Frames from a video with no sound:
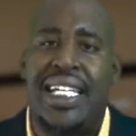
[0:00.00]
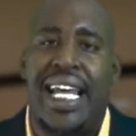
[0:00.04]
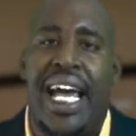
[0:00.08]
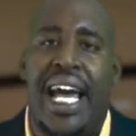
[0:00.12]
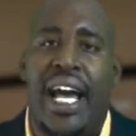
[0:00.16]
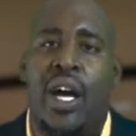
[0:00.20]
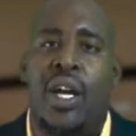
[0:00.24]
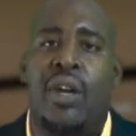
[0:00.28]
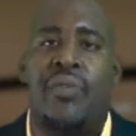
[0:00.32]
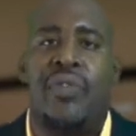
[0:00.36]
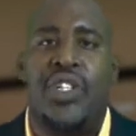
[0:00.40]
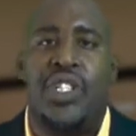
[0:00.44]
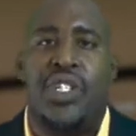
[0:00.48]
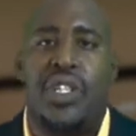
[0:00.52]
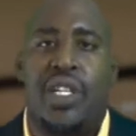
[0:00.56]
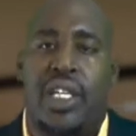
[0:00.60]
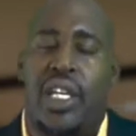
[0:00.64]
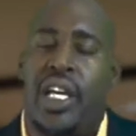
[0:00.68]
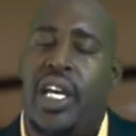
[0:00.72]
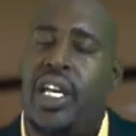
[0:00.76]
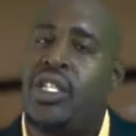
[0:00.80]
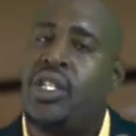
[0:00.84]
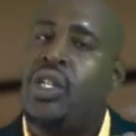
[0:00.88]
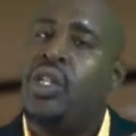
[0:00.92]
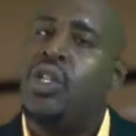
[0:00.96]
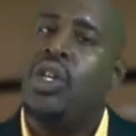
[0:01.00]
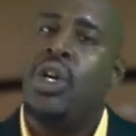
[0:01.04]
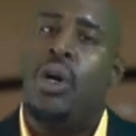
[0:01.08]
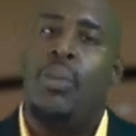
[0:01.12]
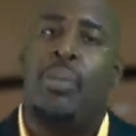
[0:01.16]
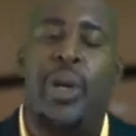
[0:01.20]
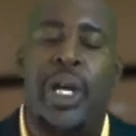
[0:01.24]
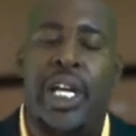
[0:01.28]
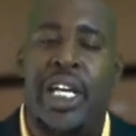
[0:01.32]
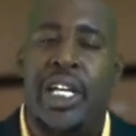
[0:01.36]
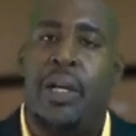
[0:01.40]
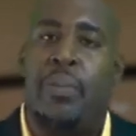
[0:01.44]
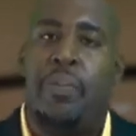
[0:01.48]
it down. If it's the kids,
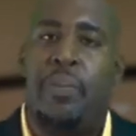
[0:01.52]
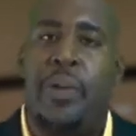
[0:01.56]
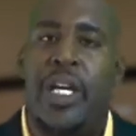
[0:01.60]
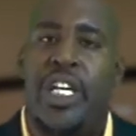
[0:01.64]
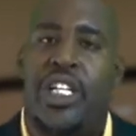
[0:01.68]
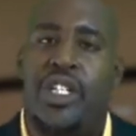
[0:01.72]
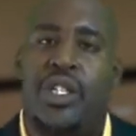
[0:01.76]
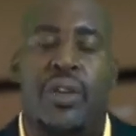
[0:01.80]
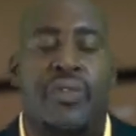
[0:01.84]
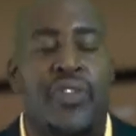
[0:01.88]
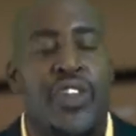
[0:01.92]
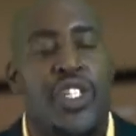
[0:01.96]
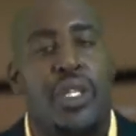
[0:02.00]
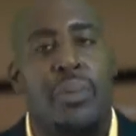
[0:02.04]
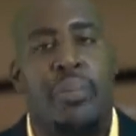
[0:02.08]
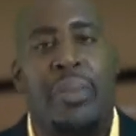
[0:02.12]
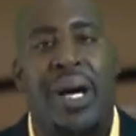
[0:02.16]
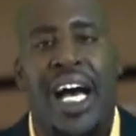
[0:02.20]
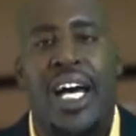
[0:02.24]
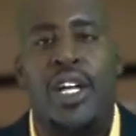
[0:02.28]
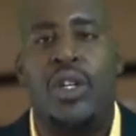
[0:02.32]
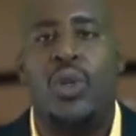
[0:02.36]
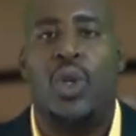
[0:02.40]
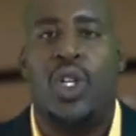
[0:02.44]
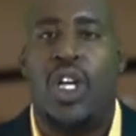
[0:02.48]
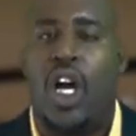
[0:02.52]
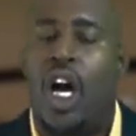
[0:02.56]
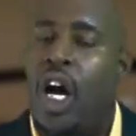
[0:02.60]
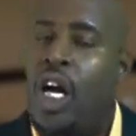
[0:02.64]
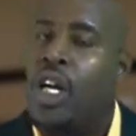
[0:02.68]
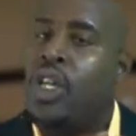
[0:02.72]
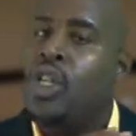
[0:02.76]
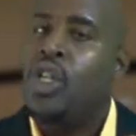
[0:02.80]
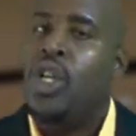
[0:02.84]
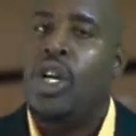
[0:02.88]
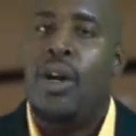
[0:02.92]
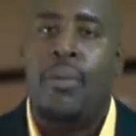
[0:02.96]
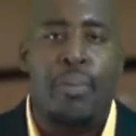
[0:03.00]
bring in a picture. If it's to buy a new
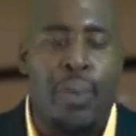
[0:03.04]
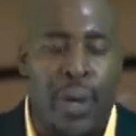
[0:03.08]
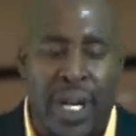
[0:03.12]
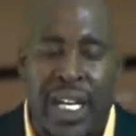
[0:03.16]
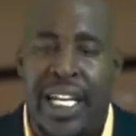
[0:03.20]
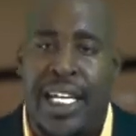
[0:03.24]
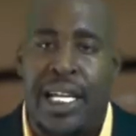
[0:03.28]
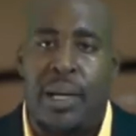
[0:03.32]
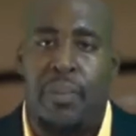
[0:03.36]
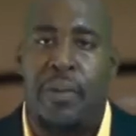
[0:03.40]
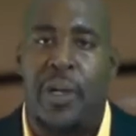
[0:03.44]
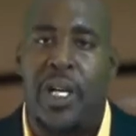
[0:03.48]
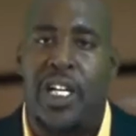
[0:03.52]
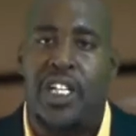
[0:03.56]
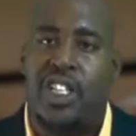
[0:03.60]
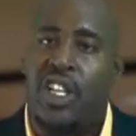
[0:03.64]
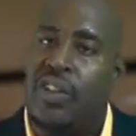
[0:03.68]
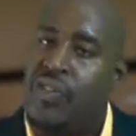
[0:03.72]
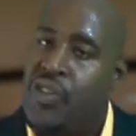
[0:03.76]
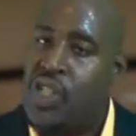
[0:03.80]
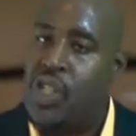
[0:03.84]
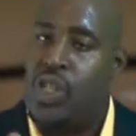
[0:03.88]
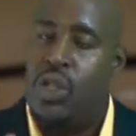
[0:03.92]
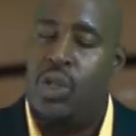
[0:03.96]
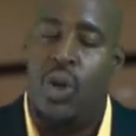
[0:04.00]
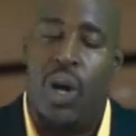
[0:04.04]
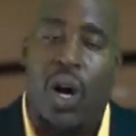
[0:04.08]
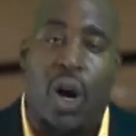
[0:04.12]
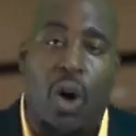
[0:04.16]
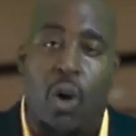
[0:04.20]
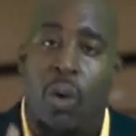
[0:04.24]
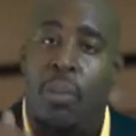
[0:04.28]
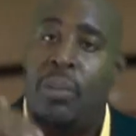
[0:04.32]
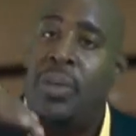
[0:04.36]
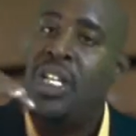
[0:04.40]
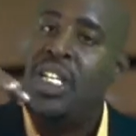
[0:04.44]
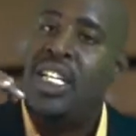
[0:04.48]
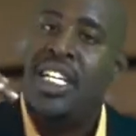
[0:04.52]
car, bring in a picture. If it's a new
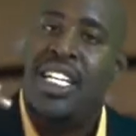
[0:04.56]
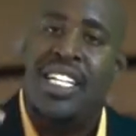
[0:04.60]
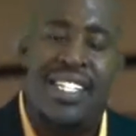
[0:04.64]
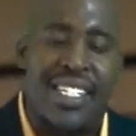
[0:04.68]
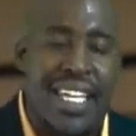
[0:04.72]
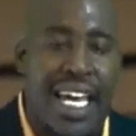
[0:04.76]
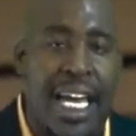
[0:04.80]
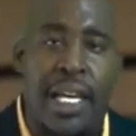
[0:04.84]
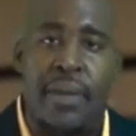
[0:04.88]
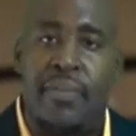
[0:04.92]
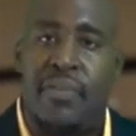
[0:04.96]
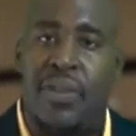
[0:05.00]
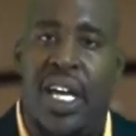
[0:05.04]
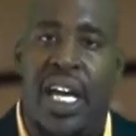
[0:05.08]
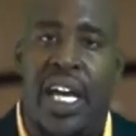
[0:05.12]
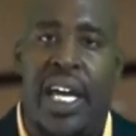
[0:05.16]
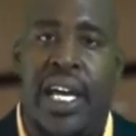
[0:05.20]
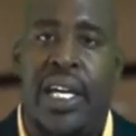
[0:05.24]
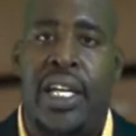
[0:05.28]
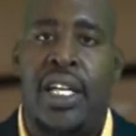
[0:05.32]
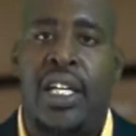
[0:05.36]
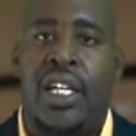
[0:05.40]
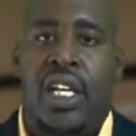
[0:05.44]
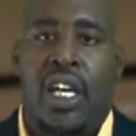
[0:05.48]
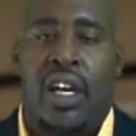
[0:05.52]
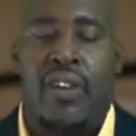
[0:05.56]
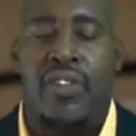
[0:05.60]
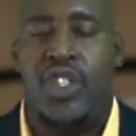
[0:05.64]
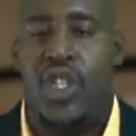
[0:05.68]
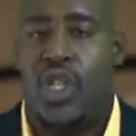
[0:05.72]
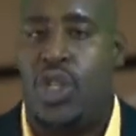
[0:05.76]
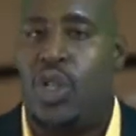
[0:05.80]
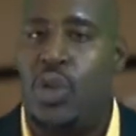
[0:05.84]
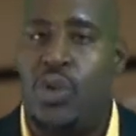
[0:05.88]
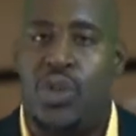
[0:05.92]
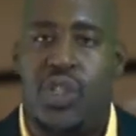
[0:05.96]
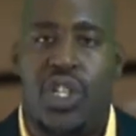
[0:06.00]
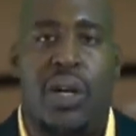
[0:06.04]
home, same thing. If it's
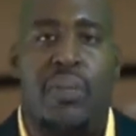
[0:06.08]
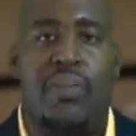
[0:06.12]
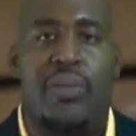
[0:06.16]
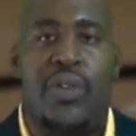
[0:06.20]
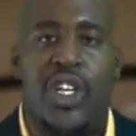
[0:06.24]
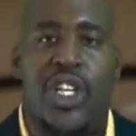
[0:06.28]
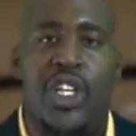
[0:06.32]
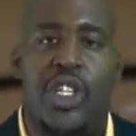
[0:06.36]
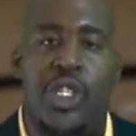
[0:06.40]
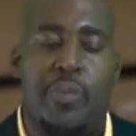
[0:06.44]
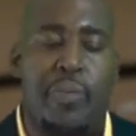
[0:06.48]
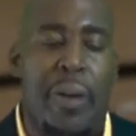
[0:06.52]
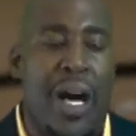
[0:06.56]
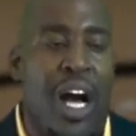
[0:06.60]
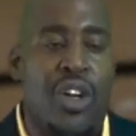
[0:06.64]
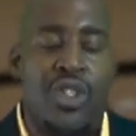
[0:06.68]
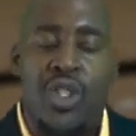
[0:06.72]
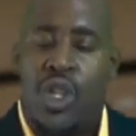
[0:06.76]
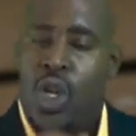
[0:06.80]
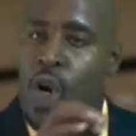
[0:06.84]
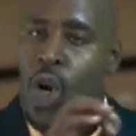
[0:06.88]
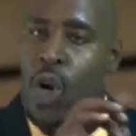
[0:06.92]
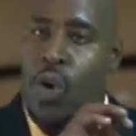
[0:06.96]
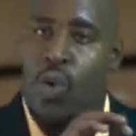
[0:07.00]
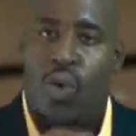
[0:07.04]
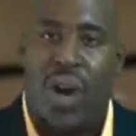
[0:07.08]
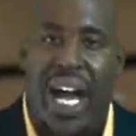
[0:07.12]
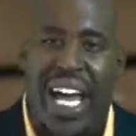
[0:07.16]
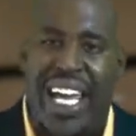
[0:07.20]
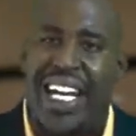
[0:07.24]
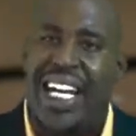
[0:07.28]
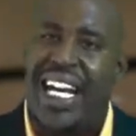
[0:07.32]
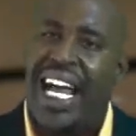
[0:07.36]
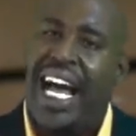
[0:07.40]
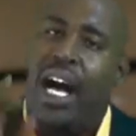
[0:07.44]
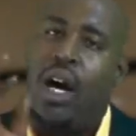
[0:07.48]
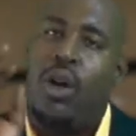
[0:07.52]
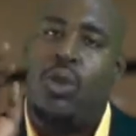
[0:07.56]
to do something for your spouse,
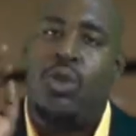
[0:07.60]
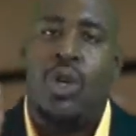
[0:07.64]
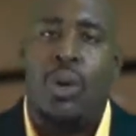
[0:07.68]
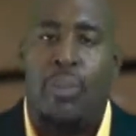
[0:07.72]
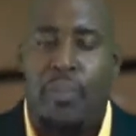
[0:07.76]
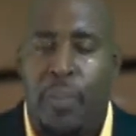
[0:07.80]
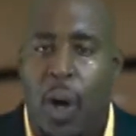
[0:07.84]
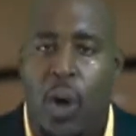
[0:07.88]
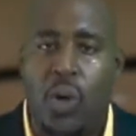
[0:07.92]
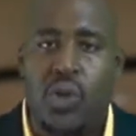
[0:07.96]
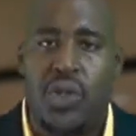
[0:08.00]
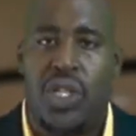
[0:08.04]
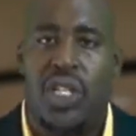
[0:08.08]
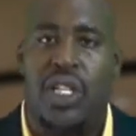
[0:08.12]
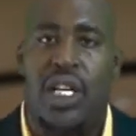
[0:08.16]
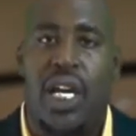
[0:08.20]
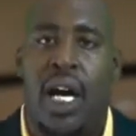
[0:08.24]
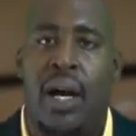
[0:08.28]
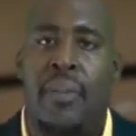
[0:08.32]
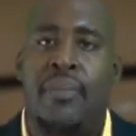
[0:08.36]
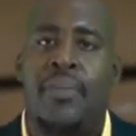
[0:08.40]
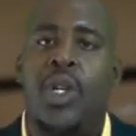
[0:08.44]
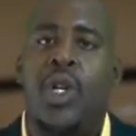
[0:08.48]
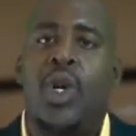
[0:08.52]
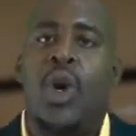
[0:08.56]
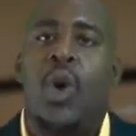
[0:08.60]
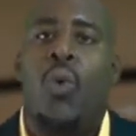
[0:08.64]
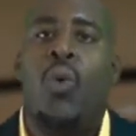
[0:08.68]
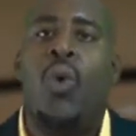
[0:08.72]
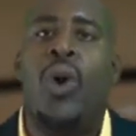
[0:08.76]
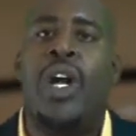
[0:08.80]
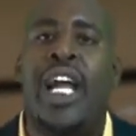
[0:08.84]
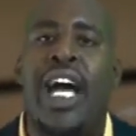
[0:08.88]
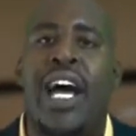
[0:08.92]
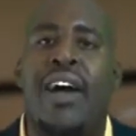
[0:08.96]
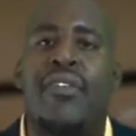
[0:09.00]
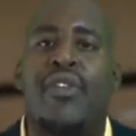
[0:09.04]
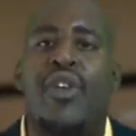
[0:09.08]
write it out, post it up.
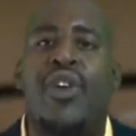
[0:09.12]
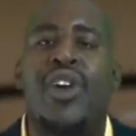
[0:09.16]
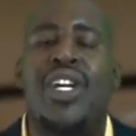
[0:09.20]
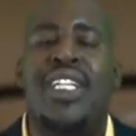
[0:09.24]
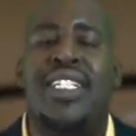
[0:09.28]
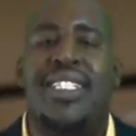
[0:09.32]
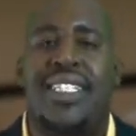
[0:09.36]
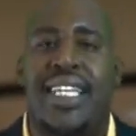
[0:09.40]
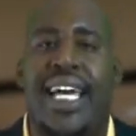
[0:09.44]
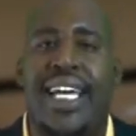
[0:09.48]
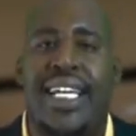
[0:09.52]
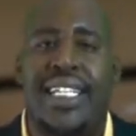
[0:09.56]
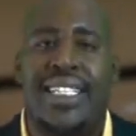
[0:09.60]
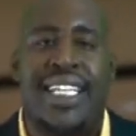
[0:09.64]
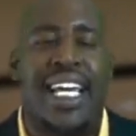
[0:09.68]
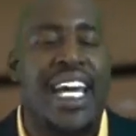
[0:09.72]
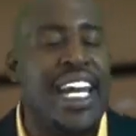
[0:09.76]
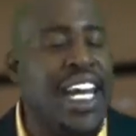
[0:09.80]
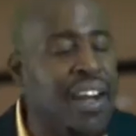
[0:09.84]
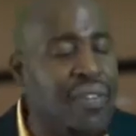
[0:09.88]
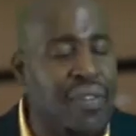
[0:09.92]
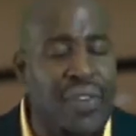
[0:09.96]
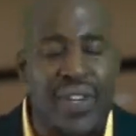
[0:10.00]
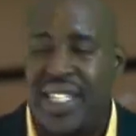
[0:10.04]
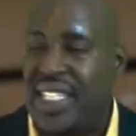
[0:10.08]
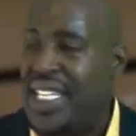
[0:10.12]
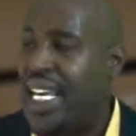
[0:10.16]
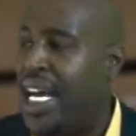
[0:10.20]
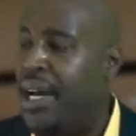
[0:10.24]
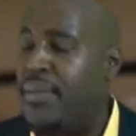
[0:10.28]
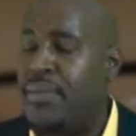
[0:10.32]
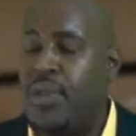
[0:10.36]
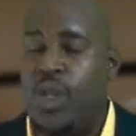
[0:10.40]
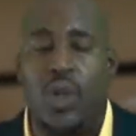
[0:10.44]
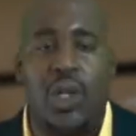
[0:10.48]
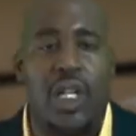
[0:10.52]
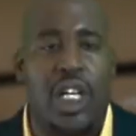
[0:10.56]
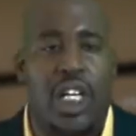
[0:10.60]
Whatever it takes, that every
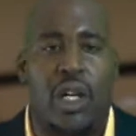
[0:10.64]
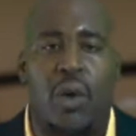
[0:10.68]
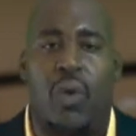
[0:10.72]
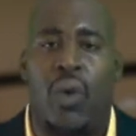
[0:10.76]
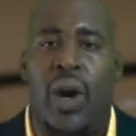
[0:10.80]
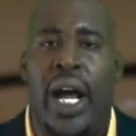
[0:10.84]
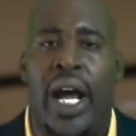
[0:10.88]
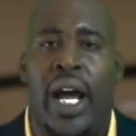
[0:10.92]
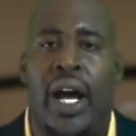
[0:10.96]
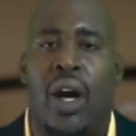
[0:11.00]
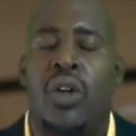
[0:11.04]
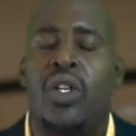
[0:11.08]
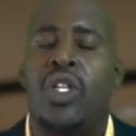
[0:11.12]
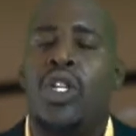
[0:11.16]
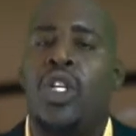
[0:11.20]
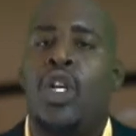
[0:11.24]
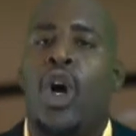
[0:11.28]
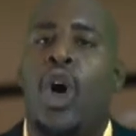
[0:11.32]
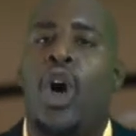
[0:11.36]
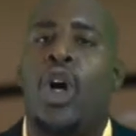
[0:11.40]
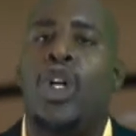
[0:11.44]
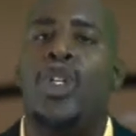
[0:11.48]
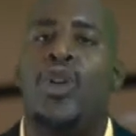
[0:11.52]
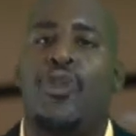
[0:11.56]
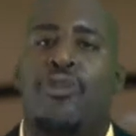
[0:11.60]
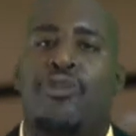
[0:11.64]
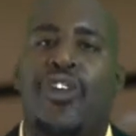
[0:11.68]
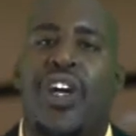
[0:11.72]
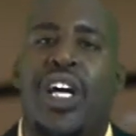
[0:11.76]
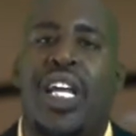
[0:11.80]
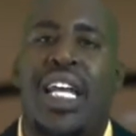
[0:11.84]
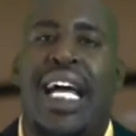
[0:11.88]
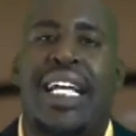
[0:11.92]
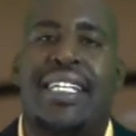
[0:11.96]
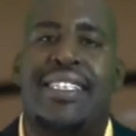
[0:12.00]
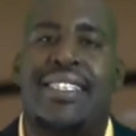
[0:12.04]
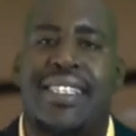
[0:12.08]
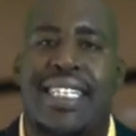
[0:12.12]
time you look around or you
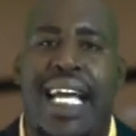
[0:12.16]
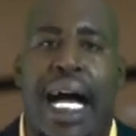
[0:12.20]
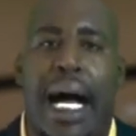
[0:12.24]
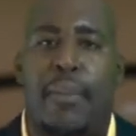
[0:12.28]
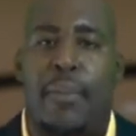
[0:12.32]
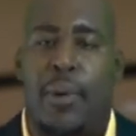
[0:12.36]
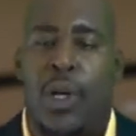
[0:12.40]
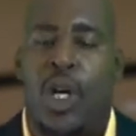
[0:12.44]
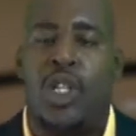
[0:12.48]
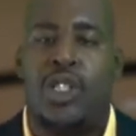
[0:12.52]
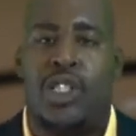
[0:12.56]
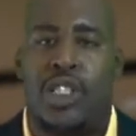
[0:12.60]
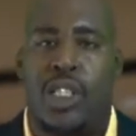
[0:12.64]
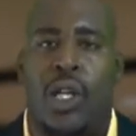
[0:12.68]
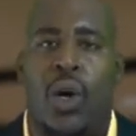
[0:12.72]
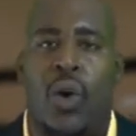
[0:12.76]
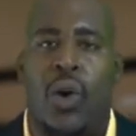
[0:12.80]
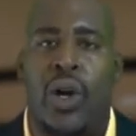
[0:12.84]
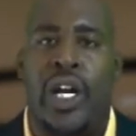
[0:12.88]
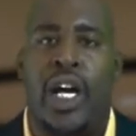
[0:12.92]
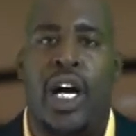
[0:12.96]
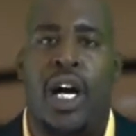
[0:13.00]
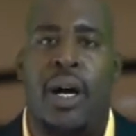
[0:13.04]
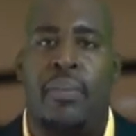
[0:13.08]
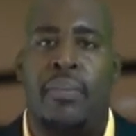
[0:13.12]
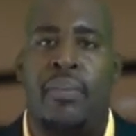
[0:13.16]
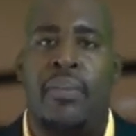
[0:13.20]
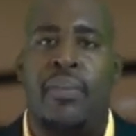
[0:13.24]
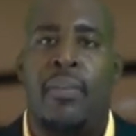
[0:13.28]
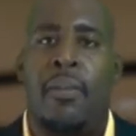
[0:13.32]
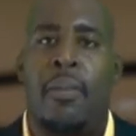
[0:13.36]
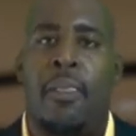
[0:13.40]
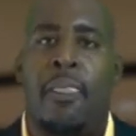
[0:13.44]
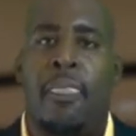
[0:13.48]
feel like stopping or slowing up,